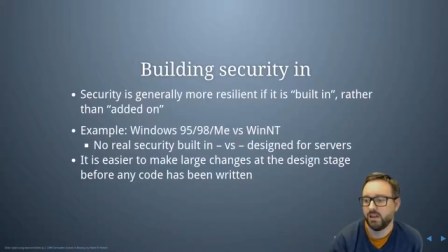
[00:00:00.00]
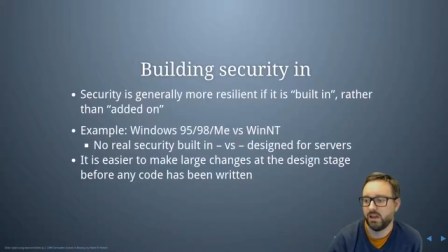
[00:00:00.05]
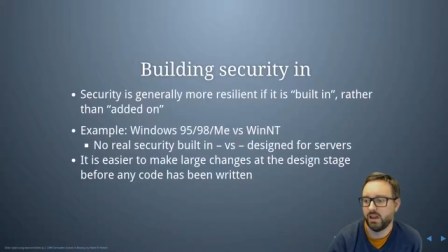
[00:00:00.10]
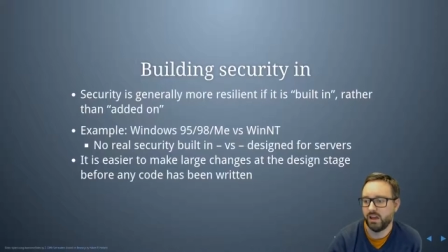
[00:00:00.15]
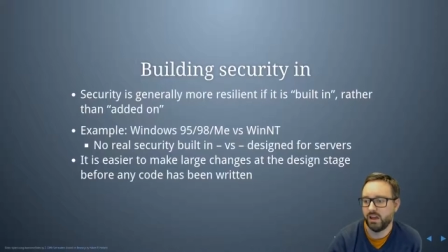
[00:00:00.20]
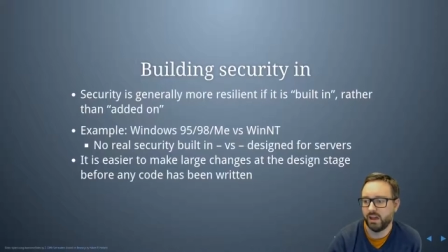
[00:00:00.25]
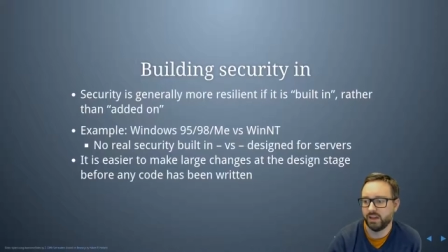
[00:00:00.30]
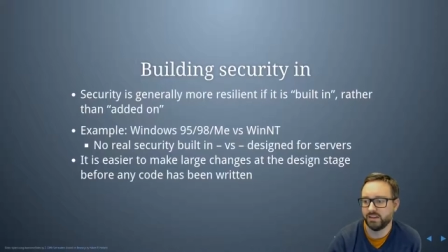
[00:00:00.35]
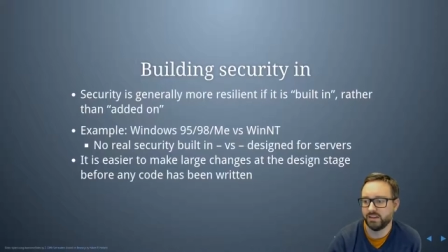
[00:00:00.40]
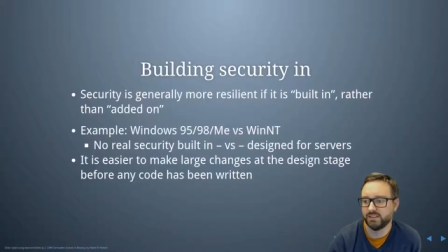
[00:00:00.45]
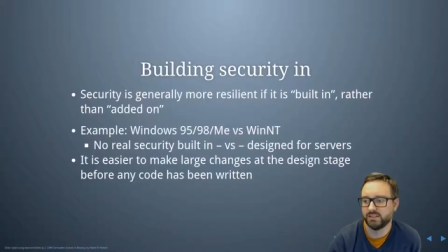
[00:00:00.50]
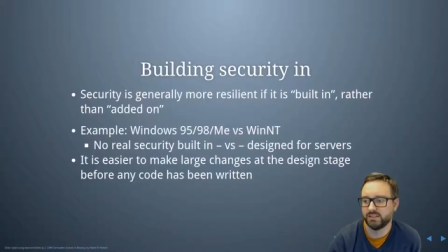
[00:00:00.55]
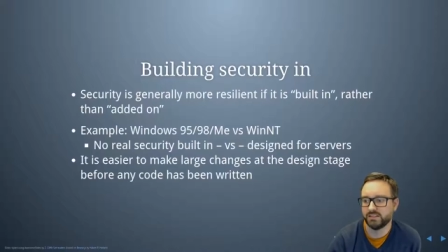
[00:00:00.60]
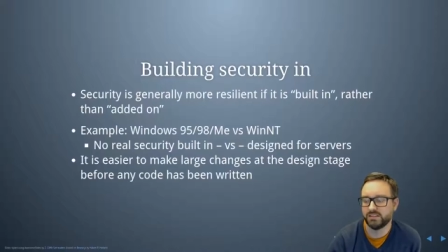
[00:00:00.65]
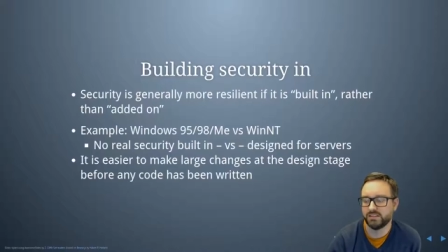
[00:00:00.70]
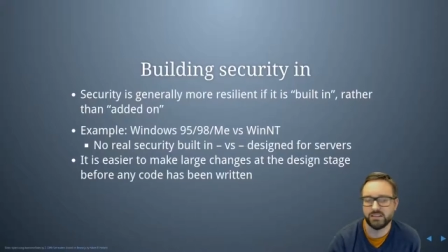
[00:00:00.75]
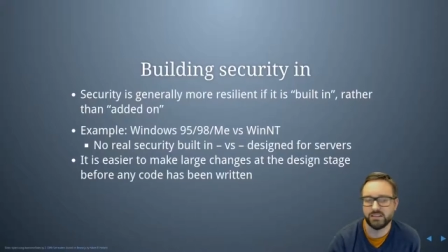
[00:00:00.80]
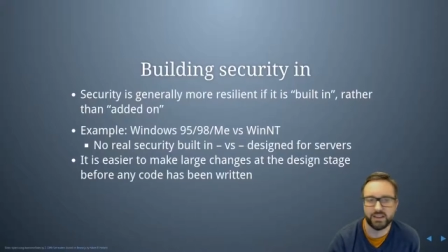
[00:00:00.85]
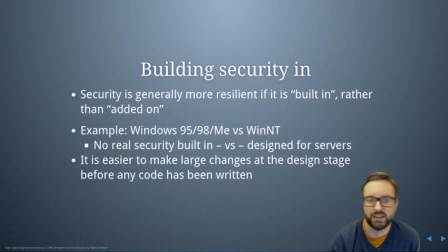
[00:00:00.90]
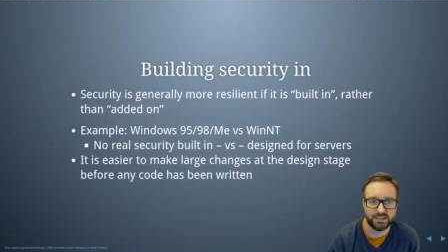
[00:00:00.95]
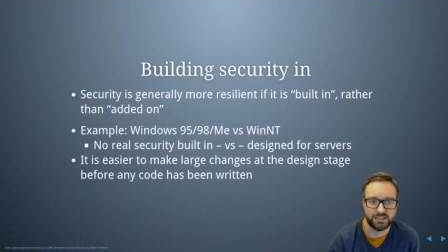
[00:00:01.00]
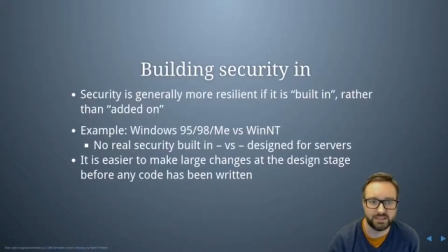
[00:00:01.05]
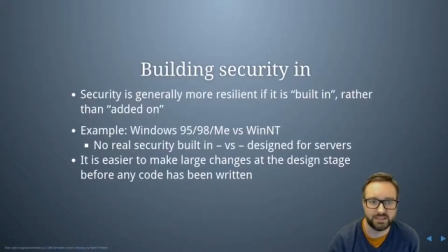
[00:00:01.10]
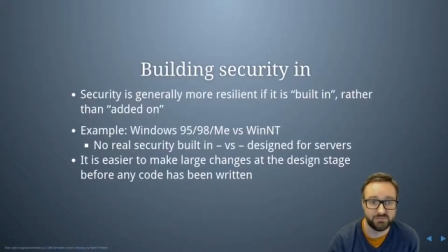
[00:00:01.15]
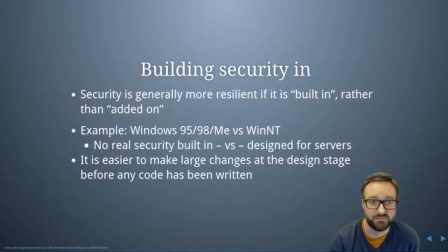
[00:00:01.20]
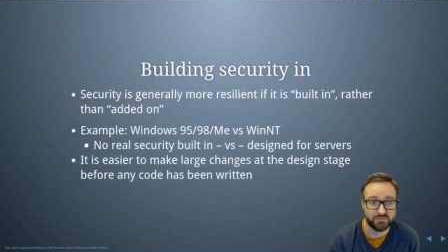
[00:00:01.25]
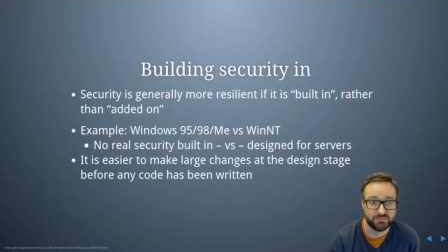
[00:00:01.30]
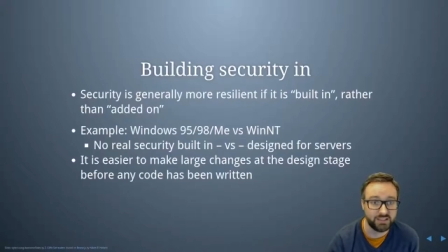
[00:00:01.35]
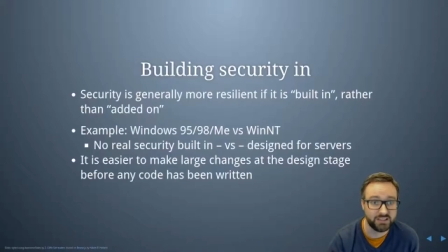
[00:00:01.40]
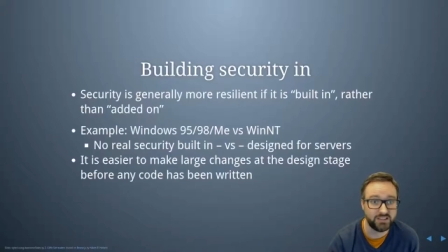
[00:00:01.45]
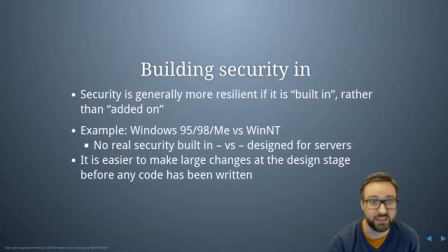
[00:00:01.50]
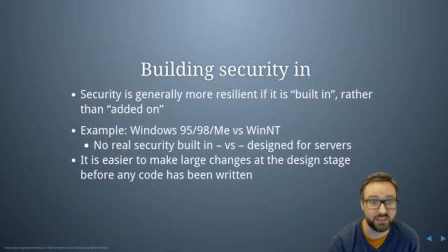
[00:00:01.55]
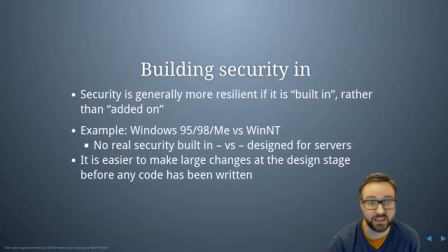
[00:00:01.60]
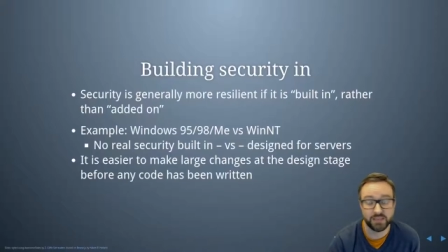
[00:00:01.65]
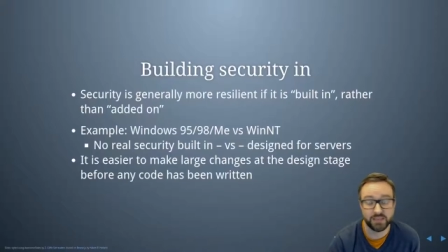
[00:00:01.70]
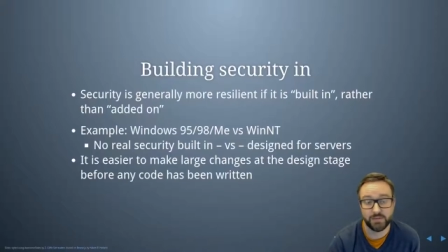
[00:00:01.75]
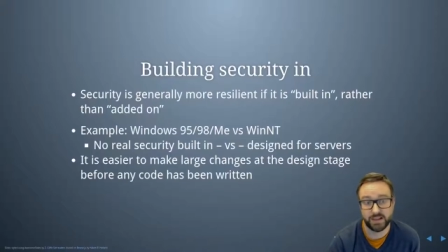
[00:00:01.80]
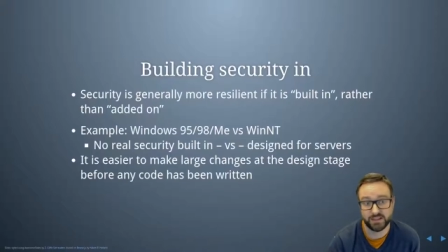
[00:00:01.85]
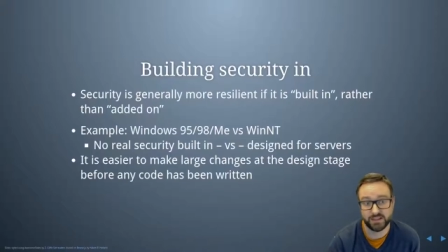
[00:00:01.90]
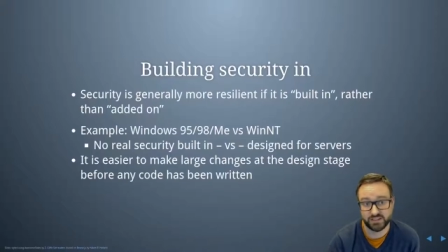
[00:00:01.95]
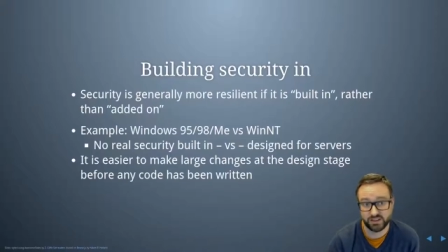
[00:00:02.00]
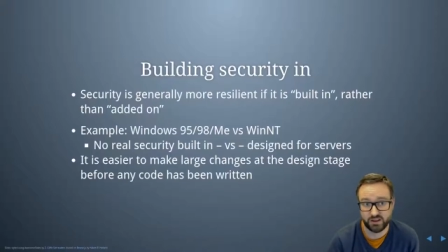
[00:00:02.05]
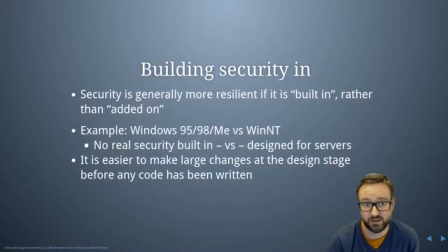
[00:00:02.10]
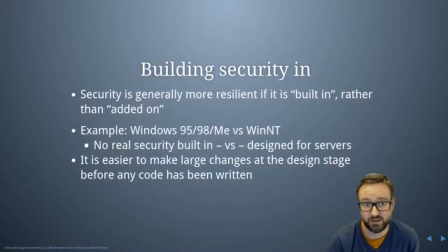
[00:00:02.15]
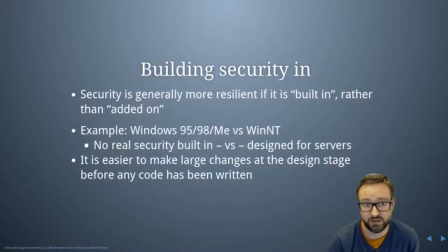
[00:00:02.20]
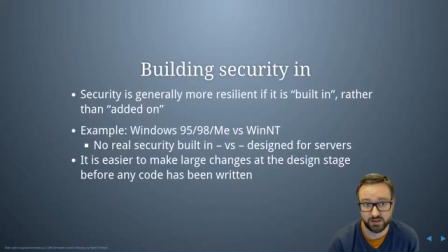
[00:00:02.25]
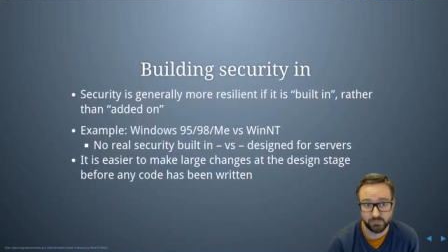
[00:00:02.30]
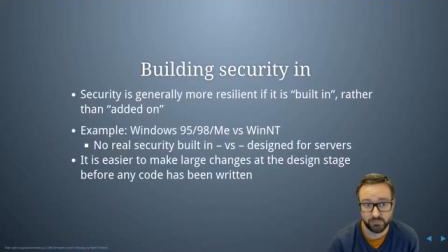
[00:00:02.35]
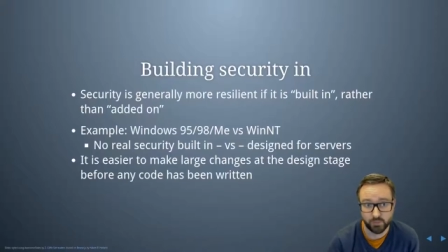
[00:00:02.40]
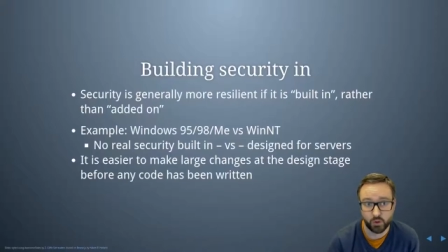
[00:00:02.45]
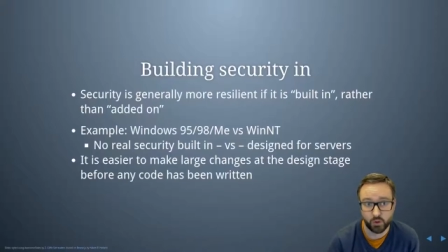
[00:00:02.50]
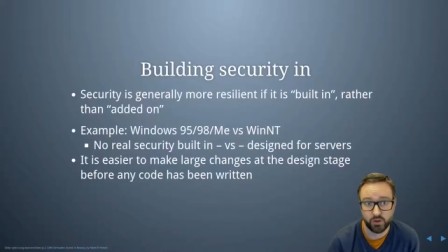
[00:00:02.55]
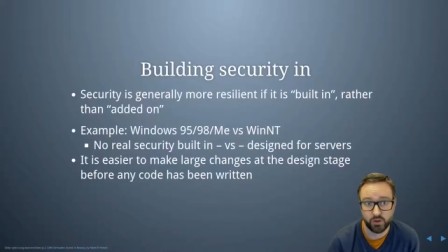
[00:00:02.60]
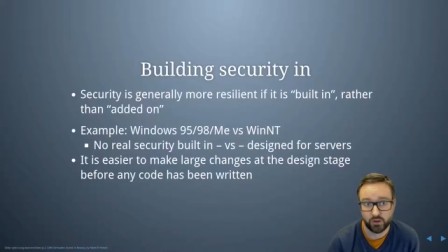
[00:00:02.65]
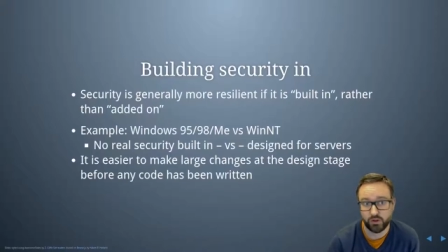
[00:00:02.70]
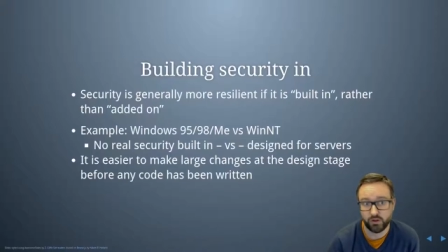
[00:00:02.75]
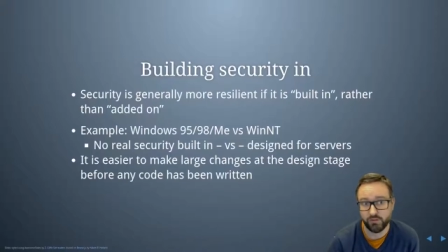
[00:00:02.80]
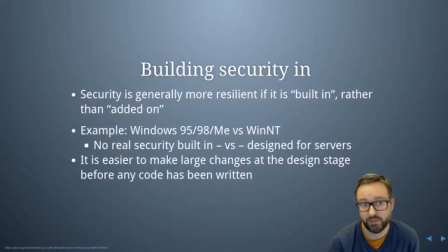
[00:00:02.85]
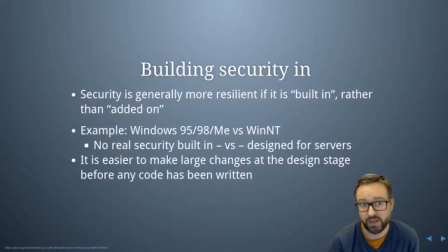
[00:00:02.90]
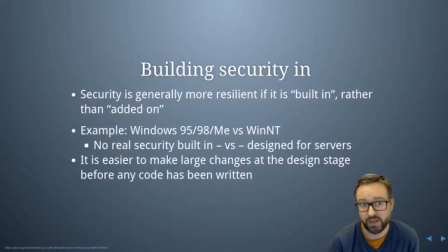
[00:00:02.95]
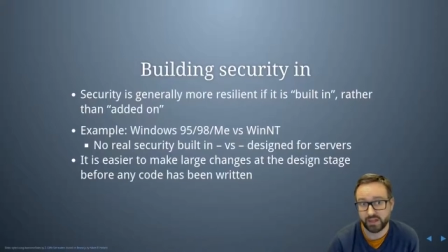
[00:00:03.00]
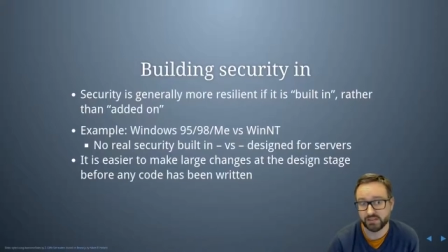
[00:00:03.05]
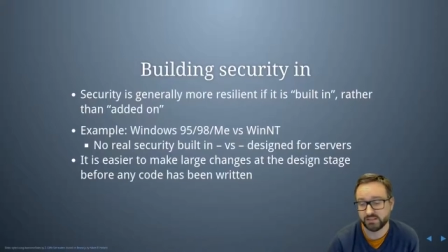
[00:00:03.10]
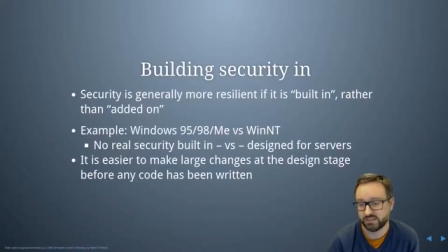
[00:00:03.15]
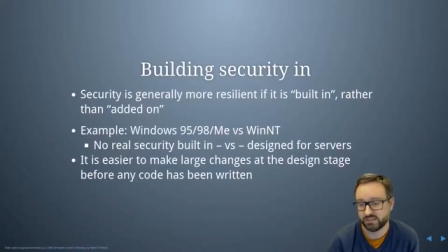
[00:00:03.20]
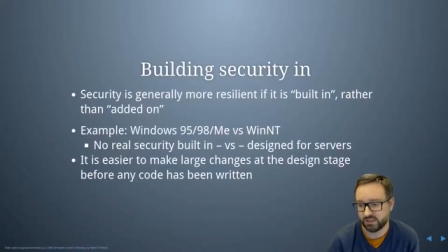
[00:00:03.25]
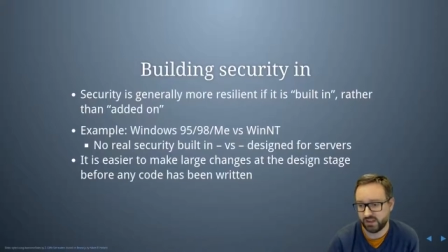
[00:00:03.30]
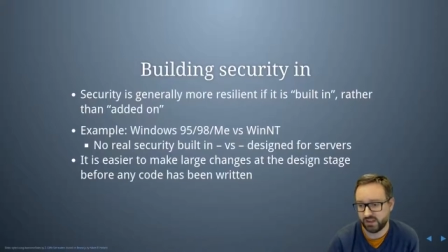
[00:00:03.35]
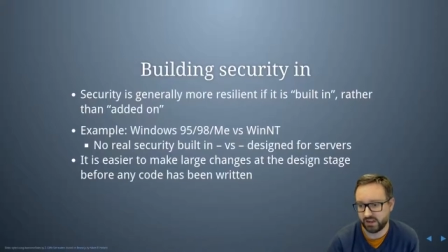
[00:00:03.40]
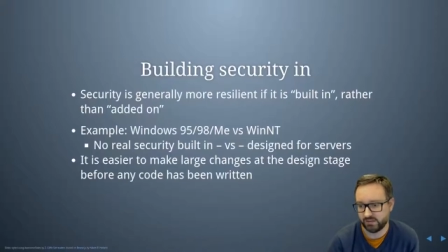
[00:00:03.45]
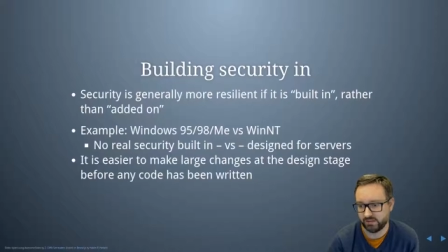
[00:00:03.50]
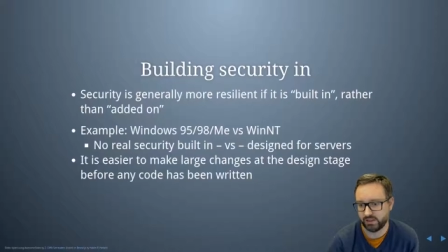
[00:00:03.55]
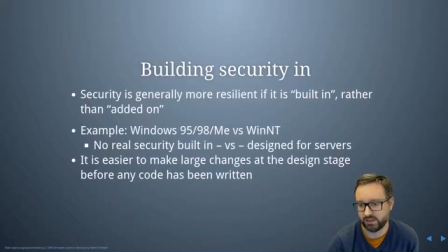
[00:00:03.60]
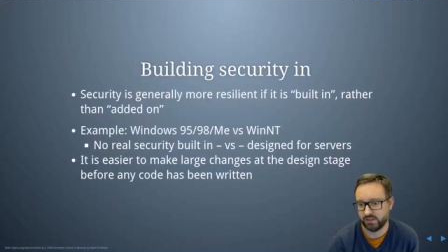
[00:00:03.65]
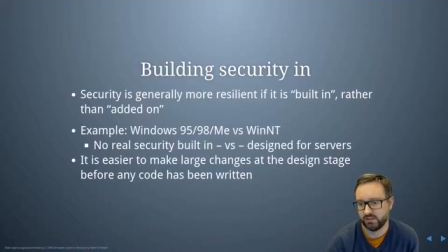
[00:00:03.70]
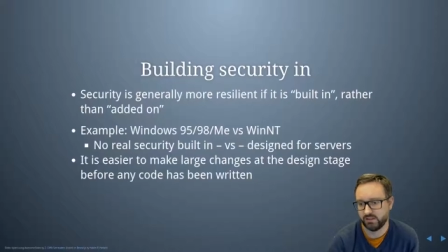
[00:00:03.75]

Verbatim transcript: and they did think about security more on that side of it.